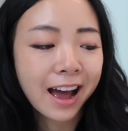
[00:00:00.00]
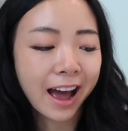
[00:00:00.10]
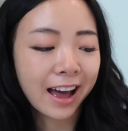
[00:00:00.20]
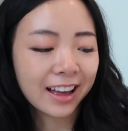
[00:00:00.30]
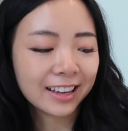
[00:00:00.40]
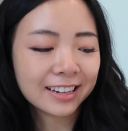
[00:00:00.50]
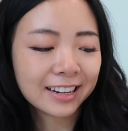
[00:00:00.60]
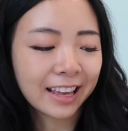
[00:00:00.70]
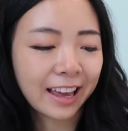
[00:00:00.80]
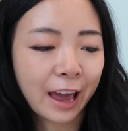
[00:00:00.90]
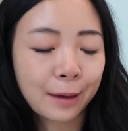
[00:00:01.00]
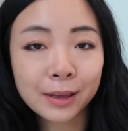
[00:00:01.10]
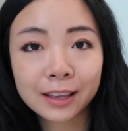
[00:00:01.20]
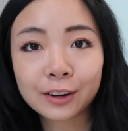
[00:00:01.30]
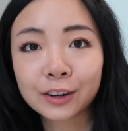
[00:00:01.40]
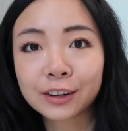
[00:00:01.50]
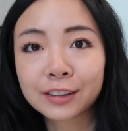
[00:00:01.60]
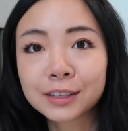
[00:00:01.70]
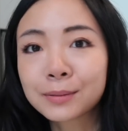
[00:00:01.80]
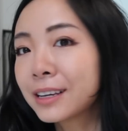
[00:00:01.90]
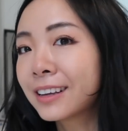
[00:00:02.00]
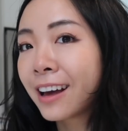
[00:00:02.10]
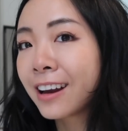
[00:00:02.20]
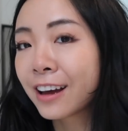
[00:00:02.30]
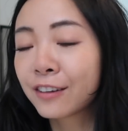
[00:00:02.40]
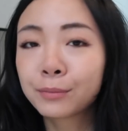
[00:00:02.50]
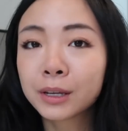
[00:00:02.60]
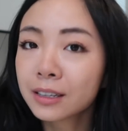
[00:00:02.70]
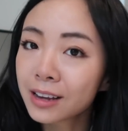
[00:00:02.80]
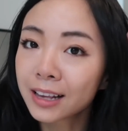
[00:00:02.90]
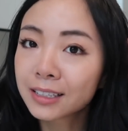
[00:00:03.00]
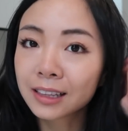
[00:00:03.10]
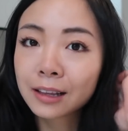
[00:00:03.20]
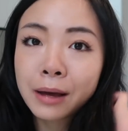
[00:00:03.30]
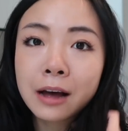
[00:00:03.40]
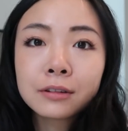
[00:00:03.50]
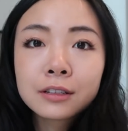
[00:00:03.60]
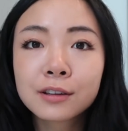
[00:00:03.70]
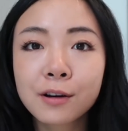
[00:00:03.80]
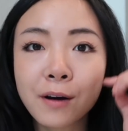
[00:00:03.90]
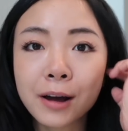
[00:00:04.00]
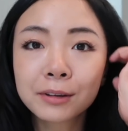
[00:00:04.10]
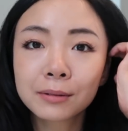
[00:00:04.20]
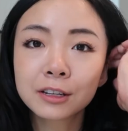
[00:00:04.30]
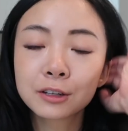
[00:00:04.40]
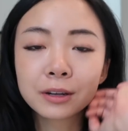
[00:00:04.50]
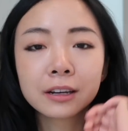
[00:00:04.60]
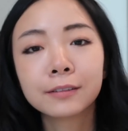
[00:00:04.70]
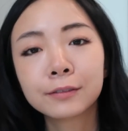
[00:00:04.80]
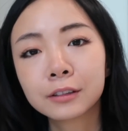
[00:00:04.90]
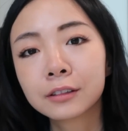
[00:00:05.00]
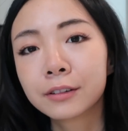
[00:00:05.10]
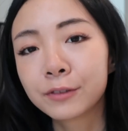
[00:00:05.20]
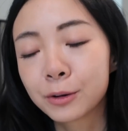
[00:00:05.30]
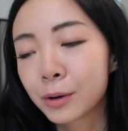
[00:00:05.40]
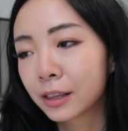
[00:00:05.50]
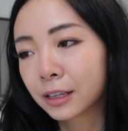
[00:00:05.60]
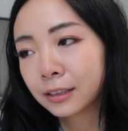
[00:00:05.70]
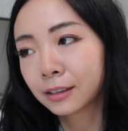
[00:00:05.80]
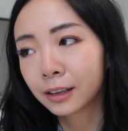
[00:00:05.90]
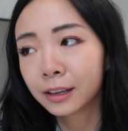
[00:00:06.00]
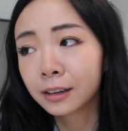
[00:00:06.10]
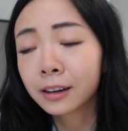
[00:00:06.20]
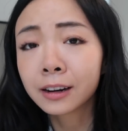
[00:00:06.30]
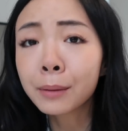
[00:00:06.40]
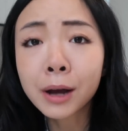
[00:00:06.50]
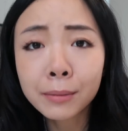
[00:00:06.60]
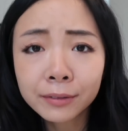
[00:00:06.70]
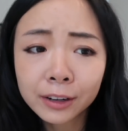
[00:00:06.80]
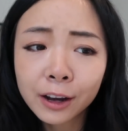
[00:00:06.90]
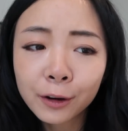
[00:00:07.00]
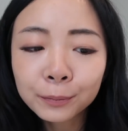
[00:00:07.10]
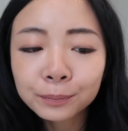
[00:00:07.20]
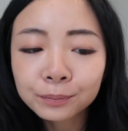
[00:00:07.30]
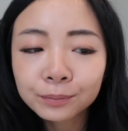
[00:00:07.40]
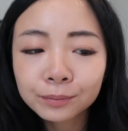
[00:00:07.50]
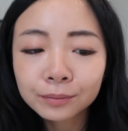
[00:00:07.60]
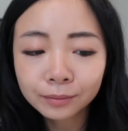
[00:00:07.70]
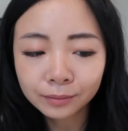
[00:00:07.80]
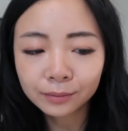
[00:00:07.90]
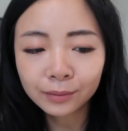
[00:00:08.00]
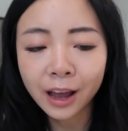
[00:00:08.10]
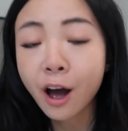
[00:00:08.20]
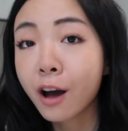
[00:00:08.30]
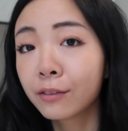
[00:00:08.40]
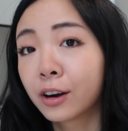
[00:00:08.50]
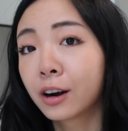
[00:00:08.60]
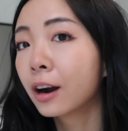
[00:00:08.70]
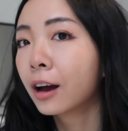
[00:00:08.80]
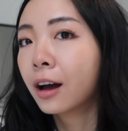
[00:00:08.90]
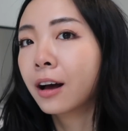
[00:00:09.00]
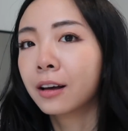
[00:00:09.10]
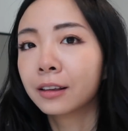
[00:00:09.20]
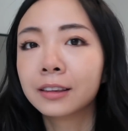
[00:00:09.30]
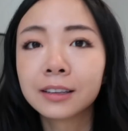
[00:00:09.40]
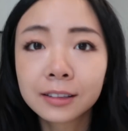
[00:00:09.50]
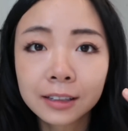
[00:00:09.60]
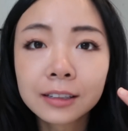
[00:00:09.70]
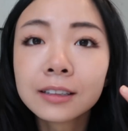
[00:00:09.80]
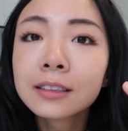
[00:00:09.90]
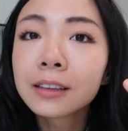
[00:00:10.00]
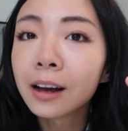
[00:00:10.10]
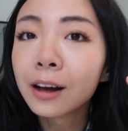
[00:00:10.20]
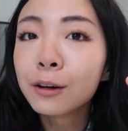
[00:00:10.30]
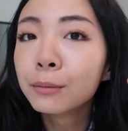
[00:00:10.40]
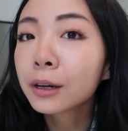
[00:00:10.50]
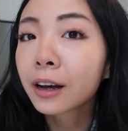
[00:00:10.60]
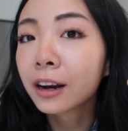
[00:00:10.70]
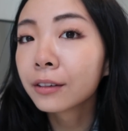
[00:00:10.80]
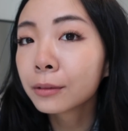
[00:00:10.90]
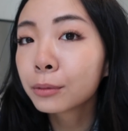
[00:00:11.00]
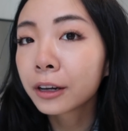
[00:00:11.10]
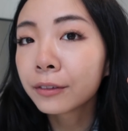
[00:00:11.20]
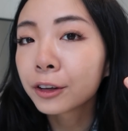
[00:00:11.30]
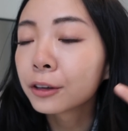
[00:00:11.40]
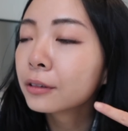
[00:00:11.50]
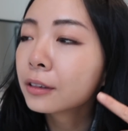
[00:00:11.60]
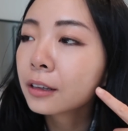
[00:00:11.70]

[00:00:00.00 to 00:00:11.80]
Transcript: and they came in earlier this week and I have been testing them out, so I'm going to be doing a full review on these in an upcoming video. However, this is a kind of a preview.